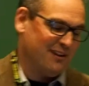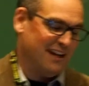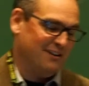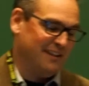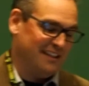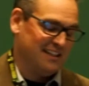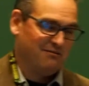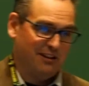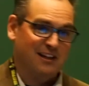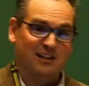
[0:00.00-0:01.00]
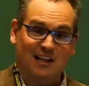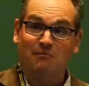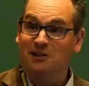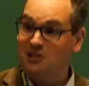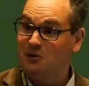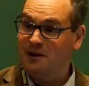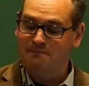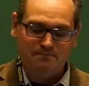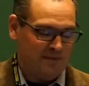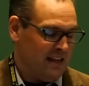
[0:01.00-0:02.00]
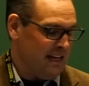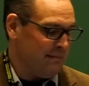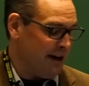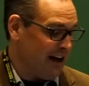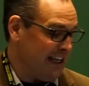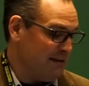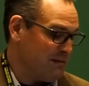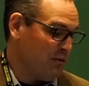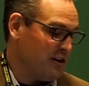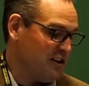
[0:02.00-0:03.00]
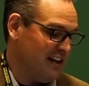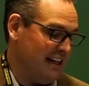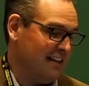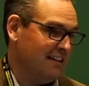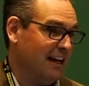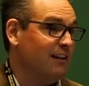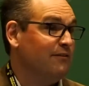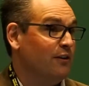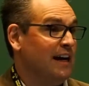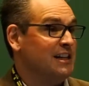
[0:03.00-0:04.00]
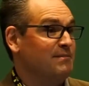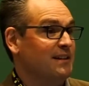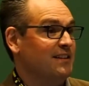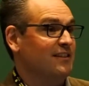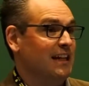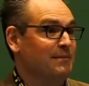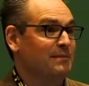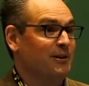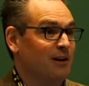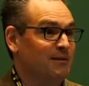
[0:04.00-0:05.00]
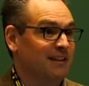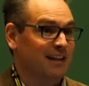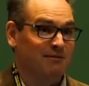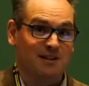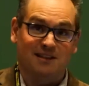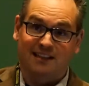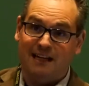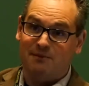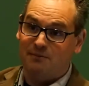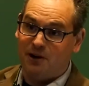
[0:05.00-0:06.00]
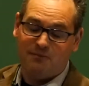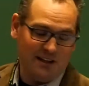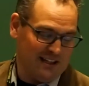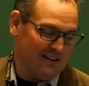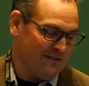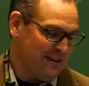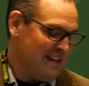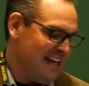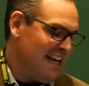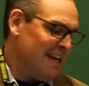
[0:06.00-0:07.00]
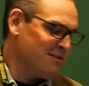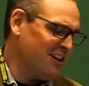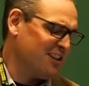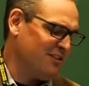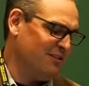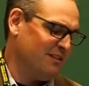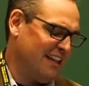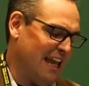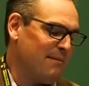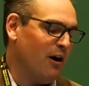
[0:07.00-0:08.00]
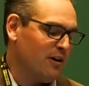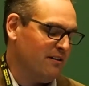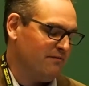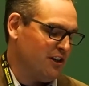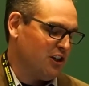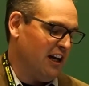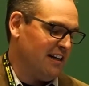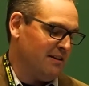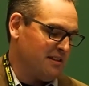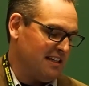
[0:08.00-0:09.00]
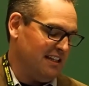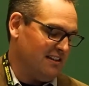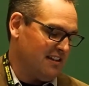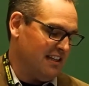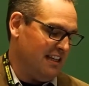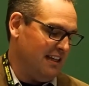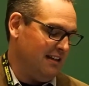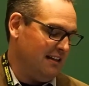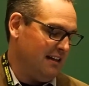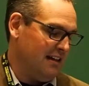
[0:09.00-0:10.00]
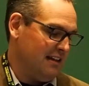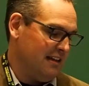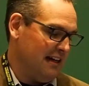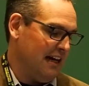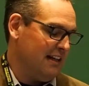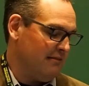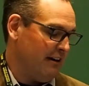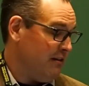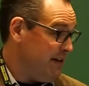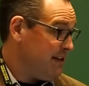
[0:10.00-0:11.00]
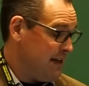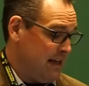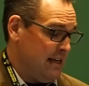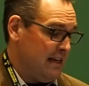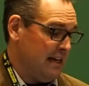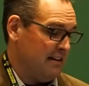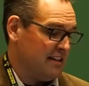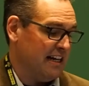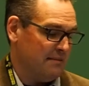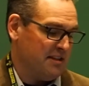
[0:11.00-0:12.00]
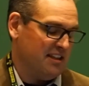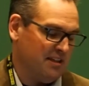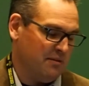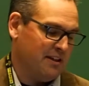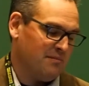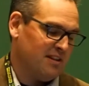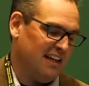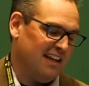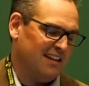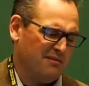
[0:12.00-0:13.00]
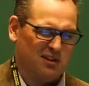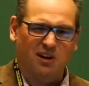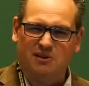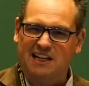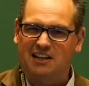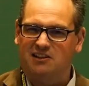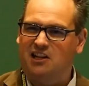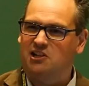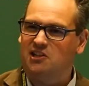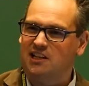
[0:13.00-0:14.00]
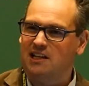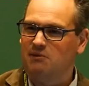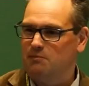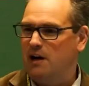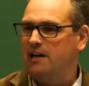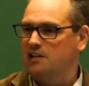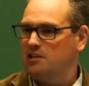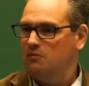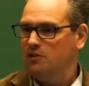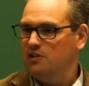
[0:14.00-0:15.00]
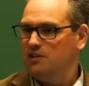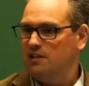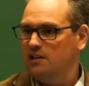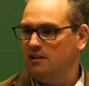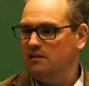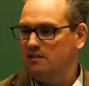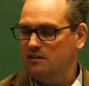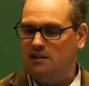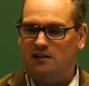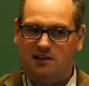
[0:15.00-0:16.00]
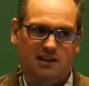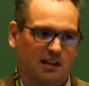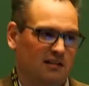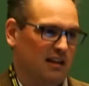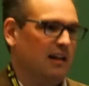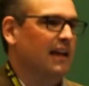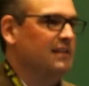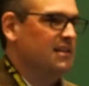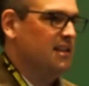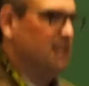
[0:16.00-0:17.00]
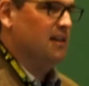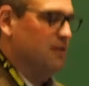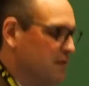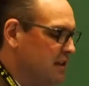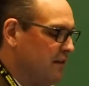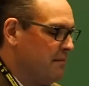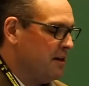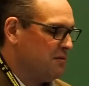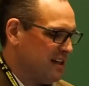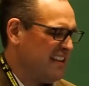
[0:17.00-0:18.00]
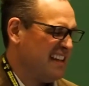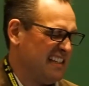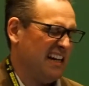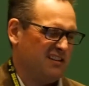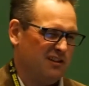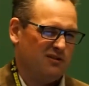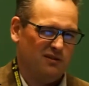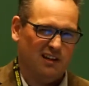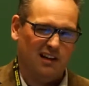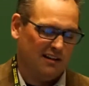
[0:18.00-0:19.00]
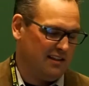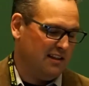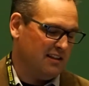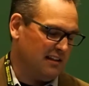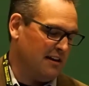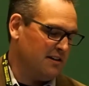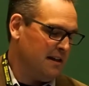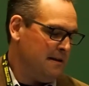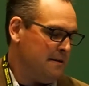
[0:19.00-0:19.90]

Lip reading: about how he doesn't really understand what he's doing. Apparently he was more interested in the telephone aspect of the Labour Department than he was in the Labour Department itself. He was also came out of Regina, he was a TLC guy in the railways. There was a guy named C.C. Williams, and there was always accusations that he was biased towards the TLC and didn't like the CCL unions very much, which I think is actually true. You can kind of see in his letters.